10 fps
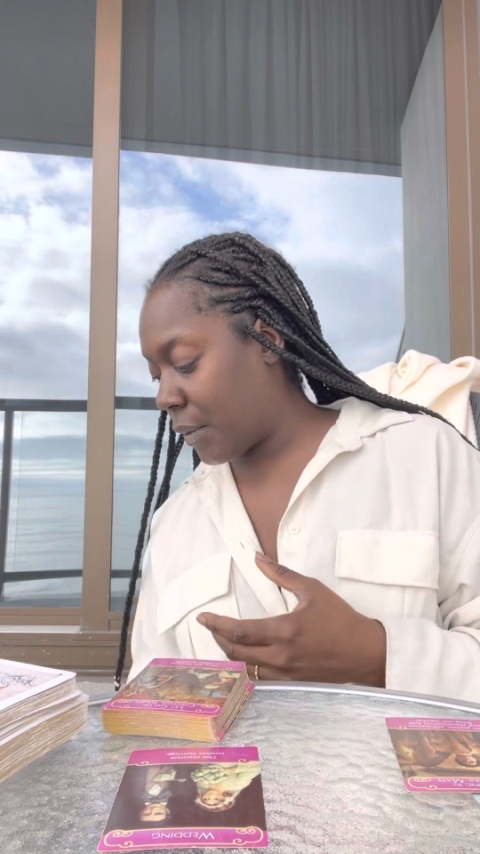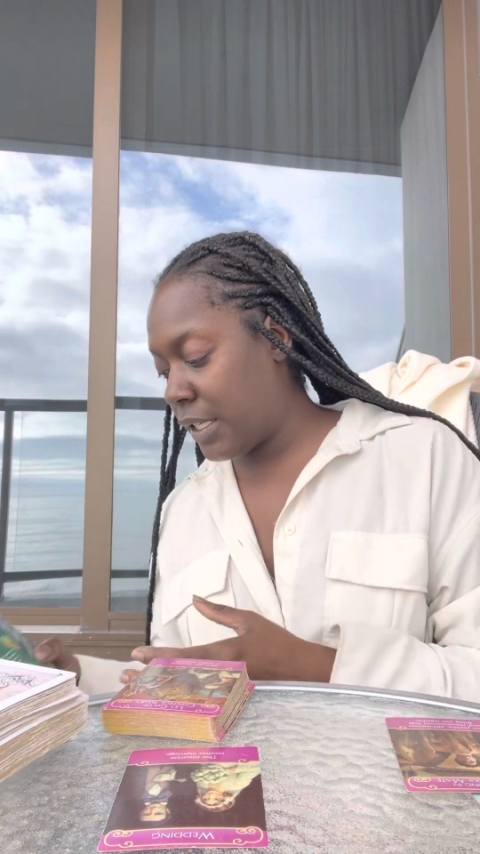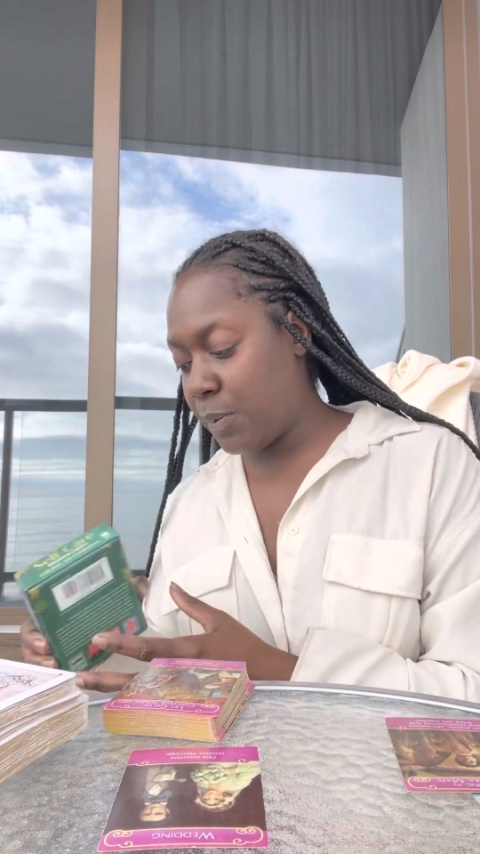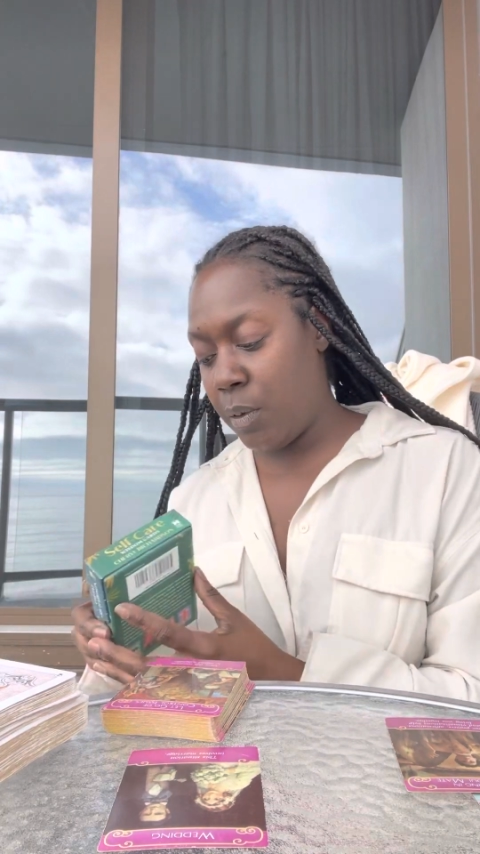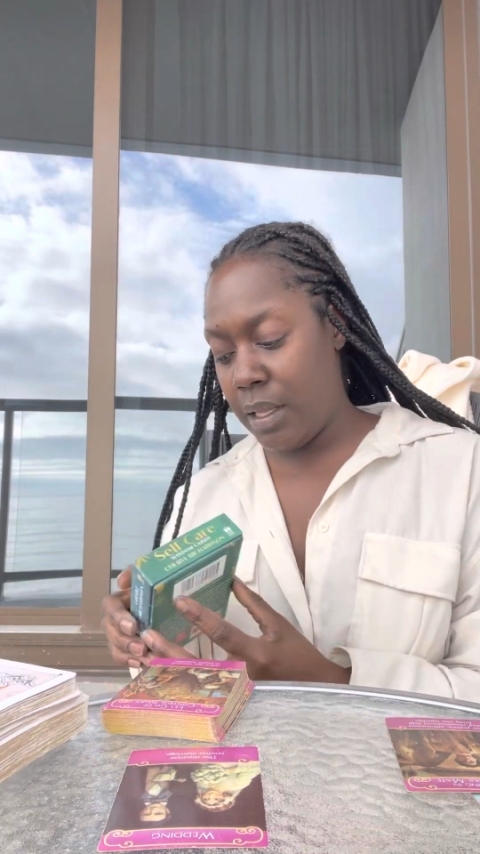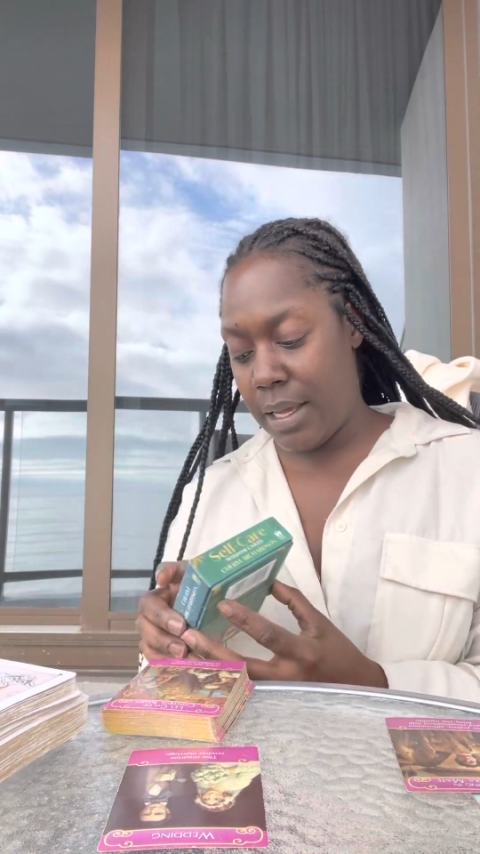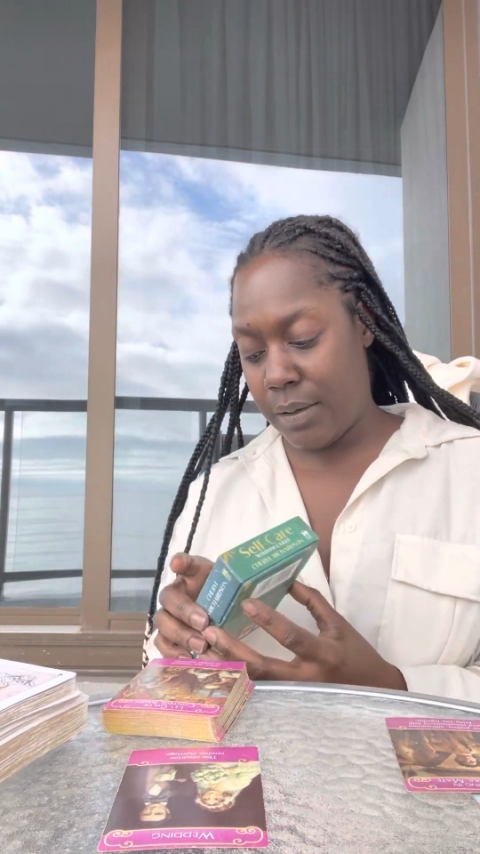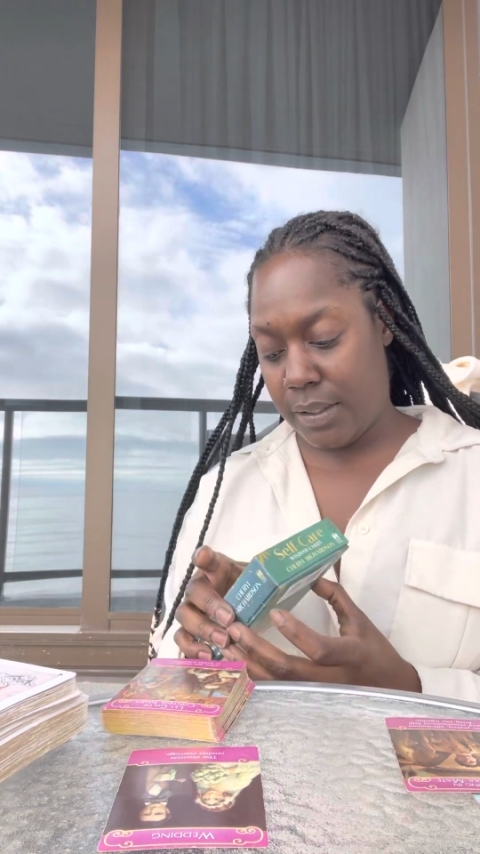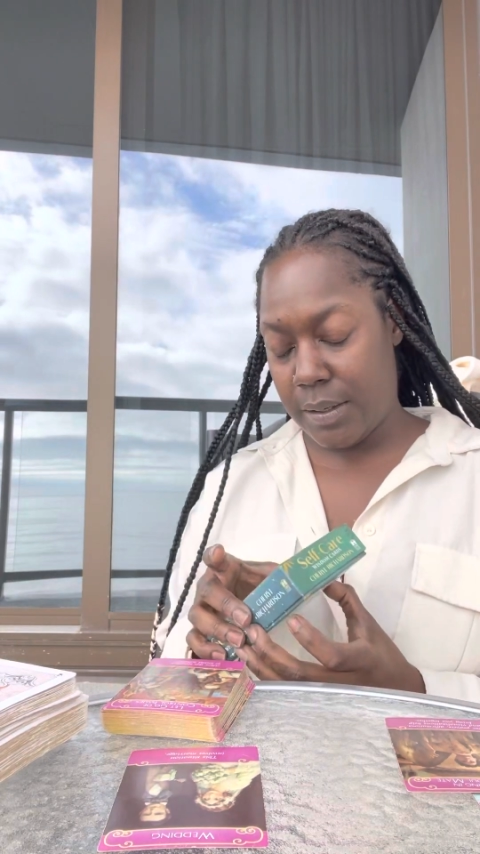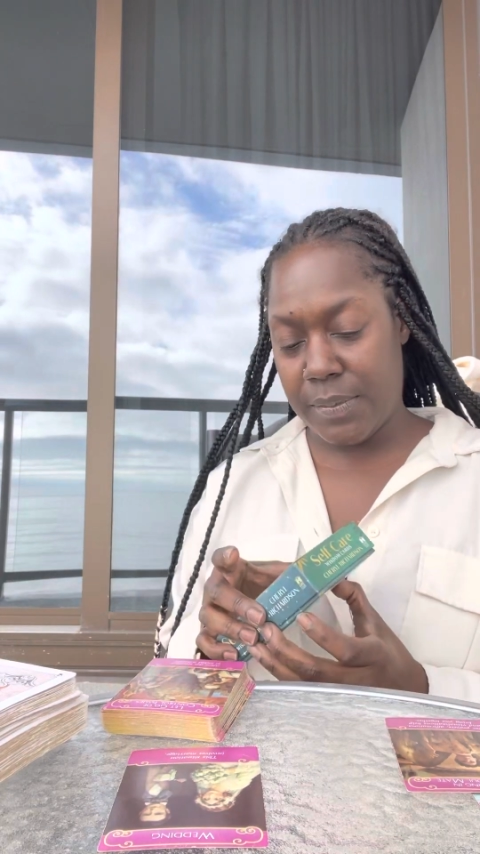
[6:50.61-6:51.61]
Let's pull
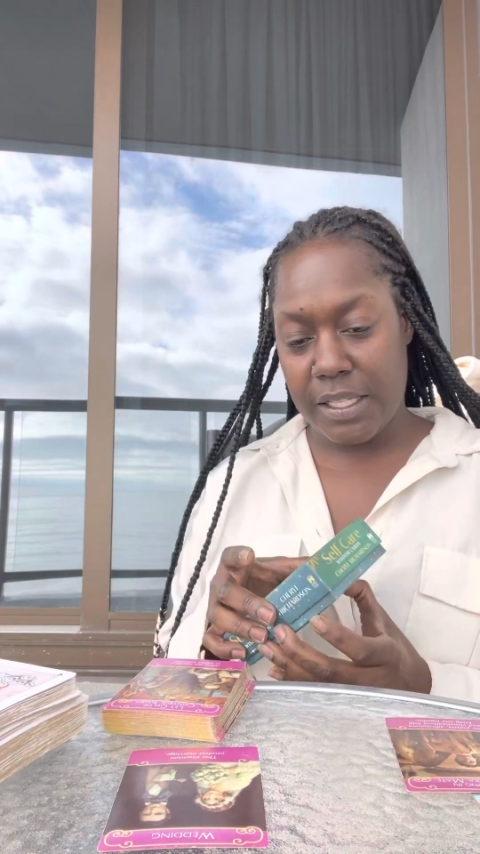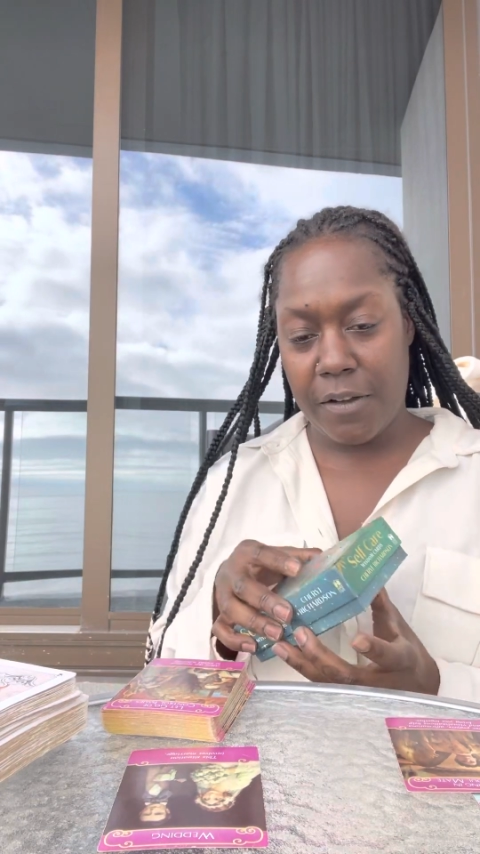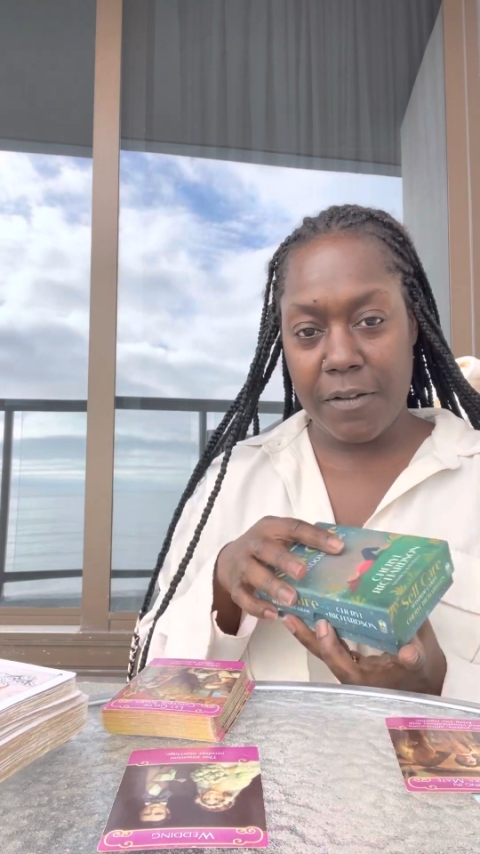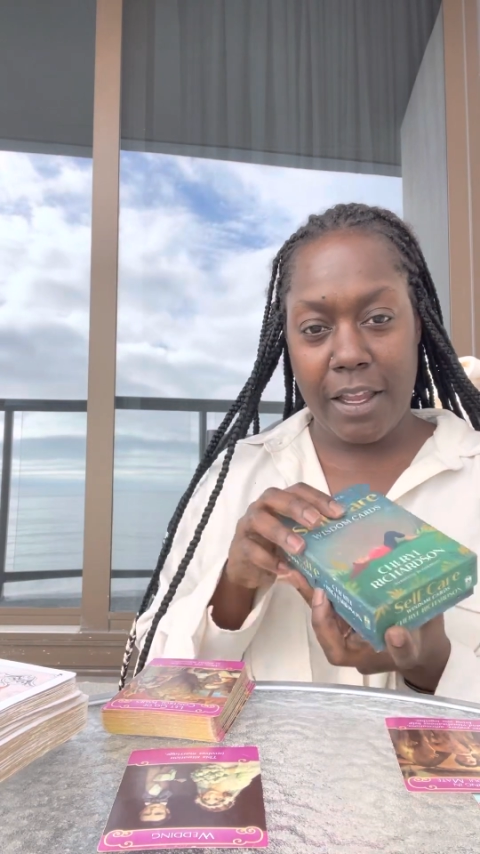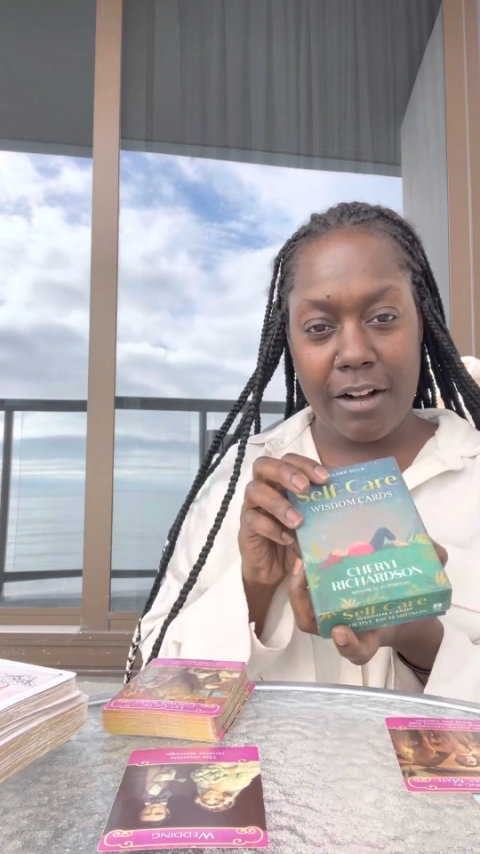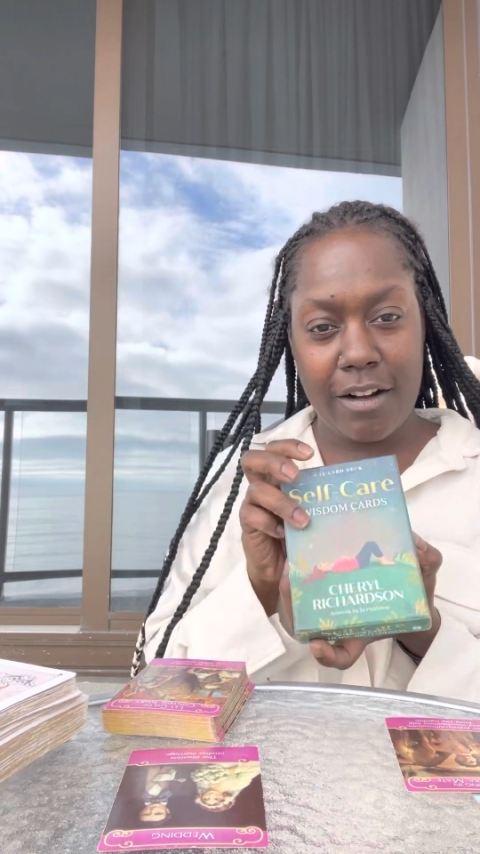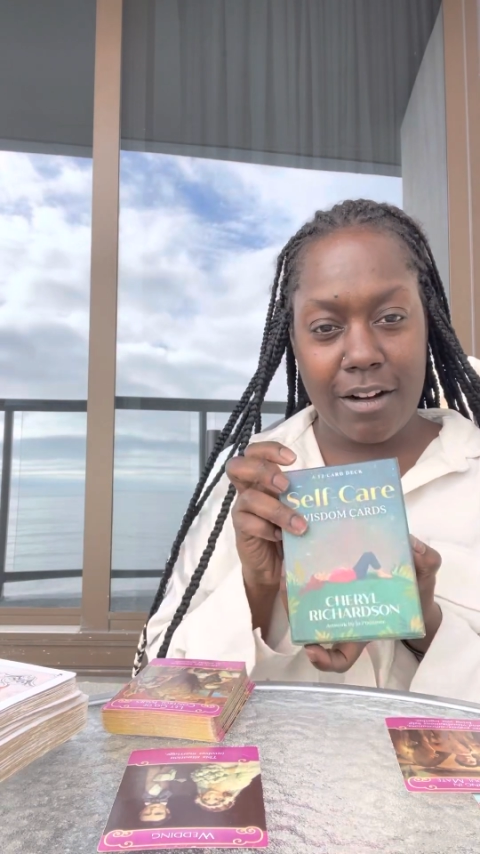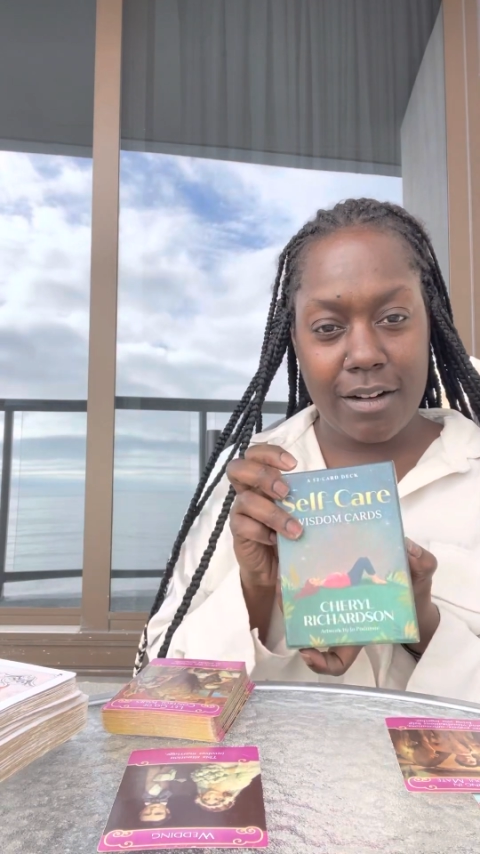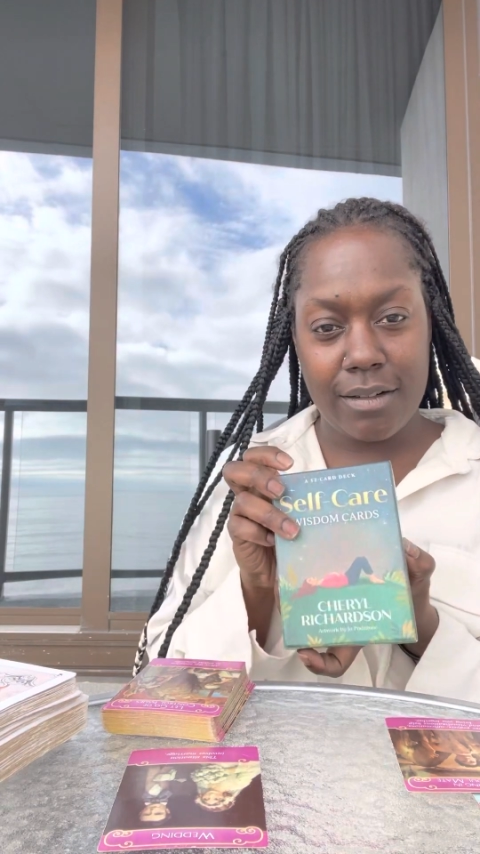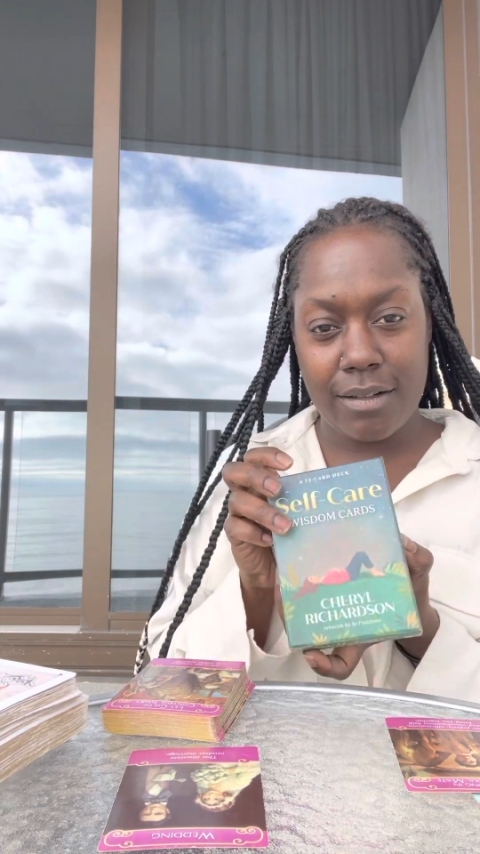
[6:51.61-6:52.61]
out some self-care
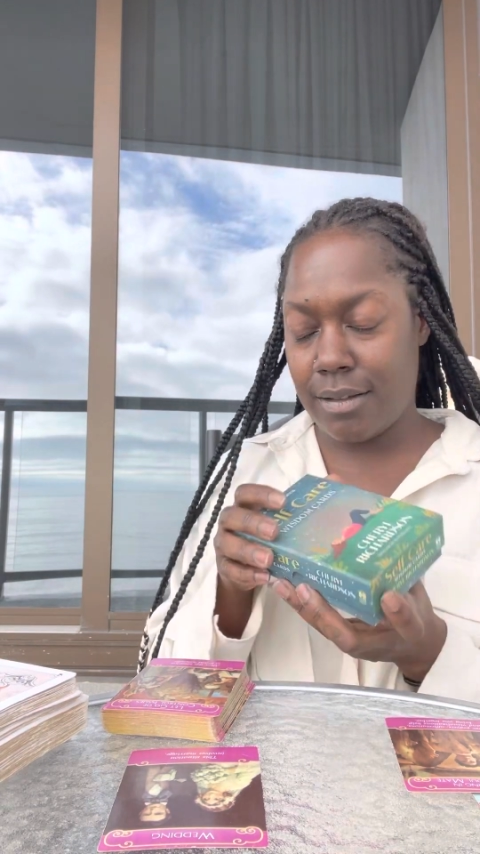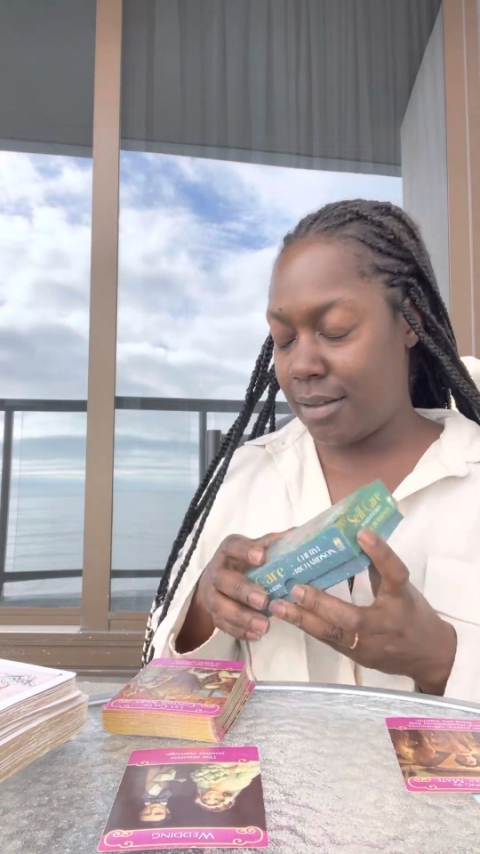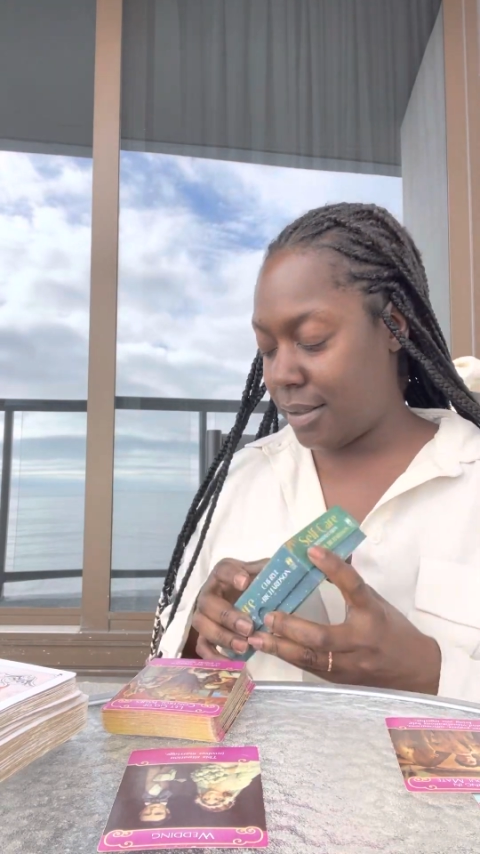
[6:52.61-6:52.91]
cards.